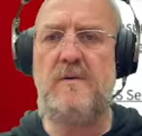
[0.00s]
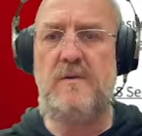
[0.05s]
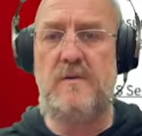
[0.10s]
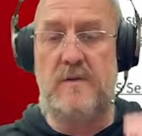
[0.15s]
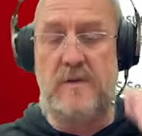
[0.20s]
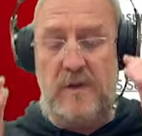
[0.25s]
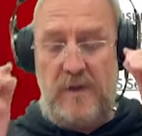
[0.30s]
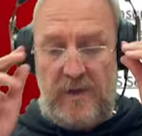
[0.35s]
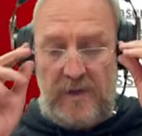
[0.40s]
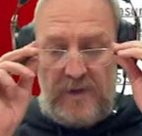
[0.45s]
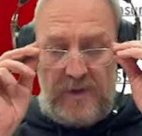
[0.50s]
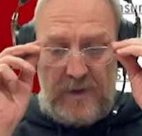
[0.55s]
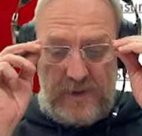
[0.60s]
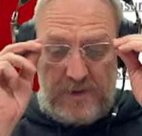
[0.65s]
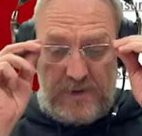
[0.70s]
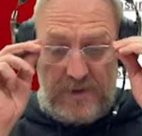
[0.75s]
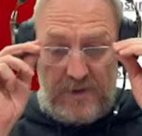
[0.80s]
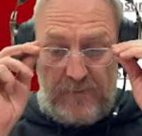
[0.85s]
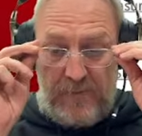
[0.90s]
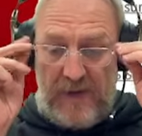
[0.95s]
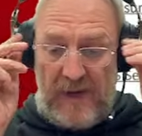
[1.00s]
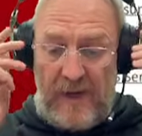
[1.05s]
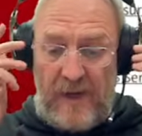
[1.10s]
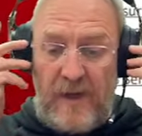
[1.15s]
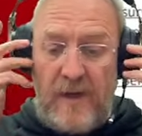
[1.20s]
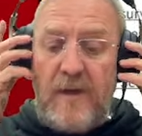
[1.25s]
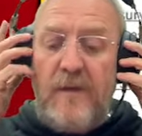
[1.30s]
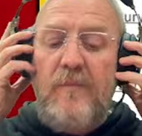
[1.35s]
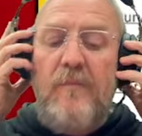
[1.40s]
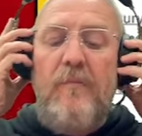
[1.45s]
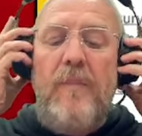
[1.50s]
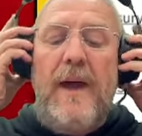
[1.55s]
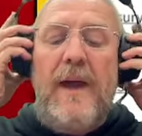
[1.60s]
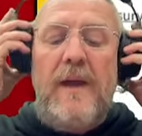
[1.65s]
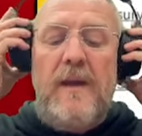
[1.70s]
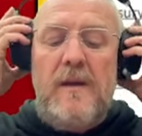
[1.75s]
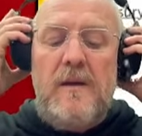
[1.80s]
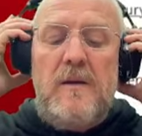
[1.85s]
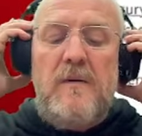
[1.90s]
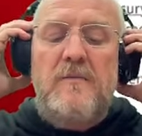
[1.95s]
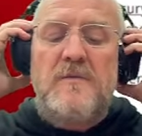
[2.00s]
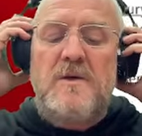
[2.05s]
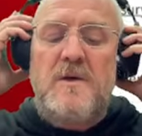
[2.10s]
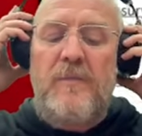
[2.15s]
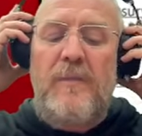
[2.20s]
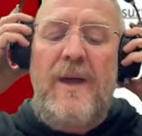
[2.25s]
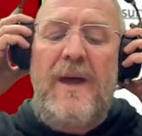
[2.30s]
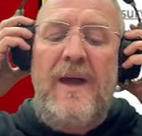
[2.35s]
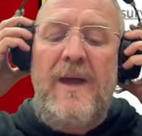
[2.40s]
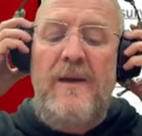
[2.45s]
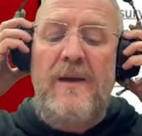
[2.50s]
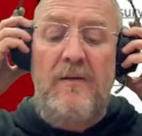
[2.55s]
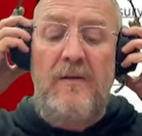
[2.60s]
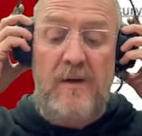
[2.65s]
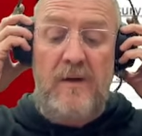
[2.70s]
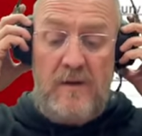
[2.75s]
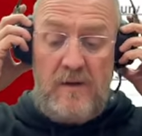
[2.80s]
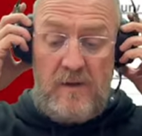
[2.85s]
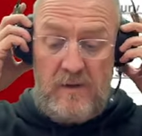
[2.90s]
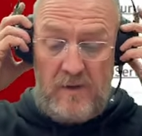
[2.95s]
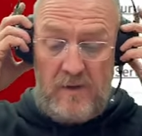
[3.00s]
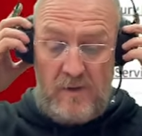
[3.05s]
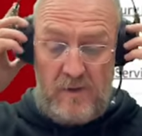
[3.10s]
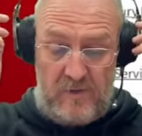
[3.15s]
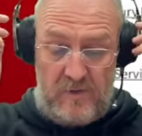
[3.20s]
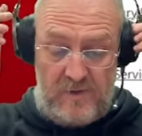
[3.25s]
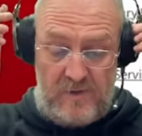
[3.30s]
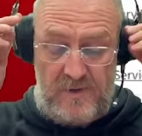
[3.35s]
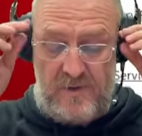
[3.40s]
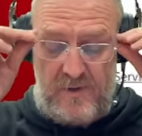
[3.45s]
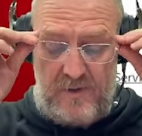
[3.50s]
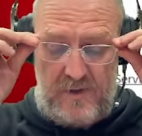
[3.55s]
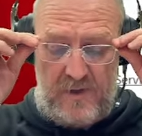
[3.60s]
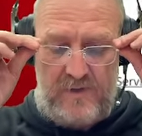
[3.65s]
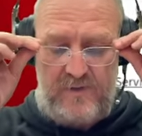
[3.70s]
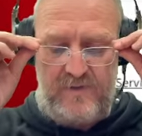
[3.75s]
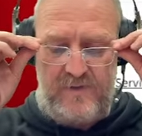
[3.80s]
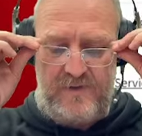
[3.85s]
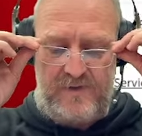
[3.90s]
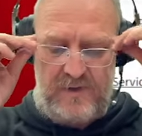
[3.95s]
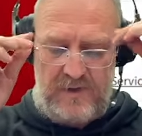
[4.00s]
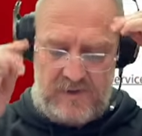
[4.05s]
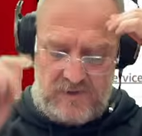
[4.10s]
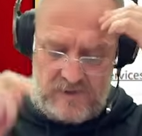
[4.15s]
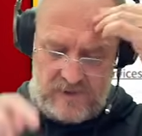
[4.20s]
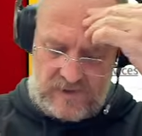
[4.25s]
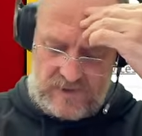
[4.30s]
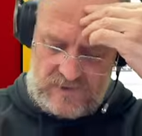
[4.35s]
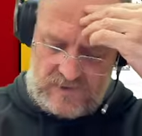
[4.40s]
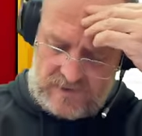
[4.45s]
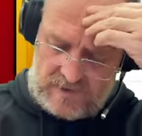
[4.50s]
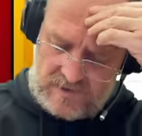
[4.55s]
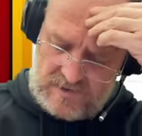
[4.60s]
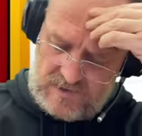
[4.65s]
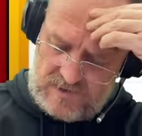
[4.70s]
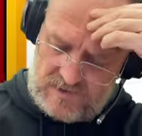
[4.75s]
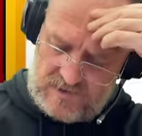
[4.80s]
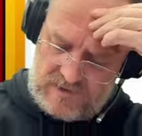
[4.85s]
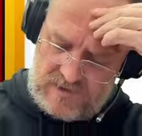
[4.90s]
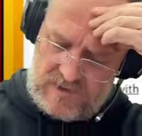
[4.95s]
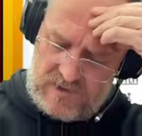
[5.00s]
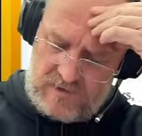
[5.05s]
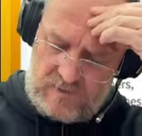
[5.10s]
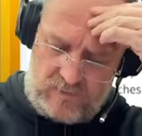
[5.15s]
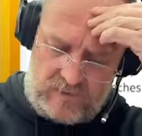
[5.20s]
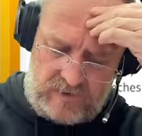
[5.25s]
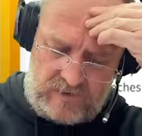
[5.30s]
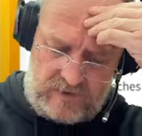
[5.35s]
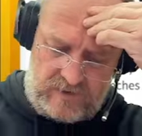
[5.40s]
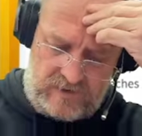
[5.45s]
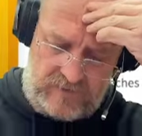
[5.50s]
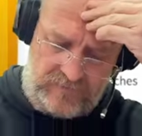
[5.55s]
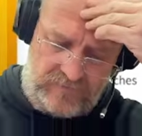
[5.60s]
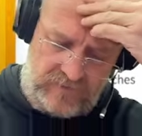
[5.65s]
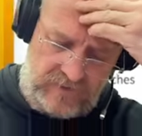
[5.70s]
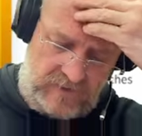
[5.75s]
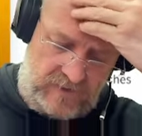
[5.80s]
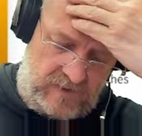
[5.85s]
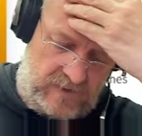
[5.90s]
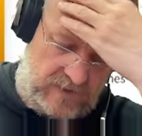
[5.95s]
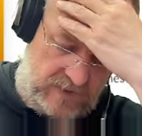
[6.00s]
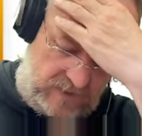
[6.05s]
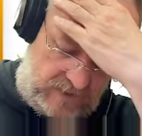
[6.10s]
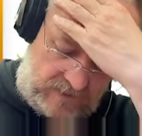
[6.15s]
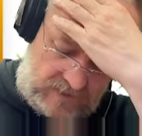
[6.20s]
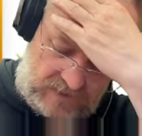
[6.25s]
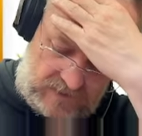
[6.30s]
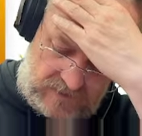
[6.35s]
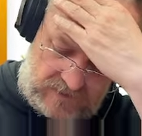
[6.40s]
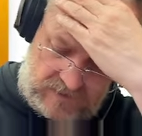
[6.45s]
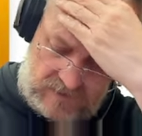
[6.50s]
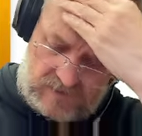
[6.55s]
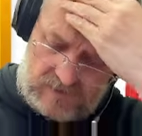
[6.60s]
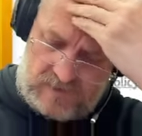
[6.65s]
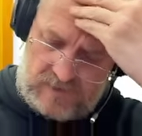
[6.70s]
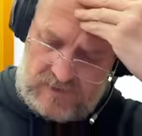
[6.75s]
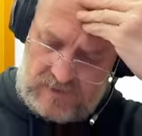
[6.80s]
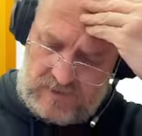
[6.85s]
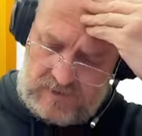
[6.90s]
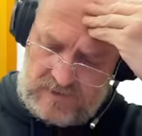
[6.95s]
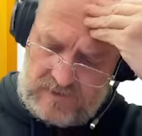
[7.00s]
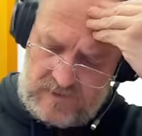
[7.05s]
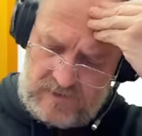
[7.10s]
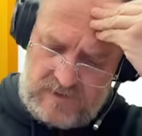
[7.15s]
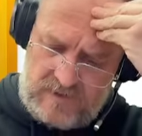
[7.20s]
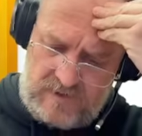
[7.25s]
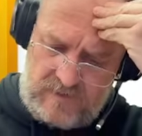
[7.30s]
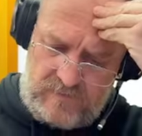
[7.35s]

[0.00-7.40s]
the Japan Bank of Japan notes, the currency exchange, you can actually see the ones. You can see some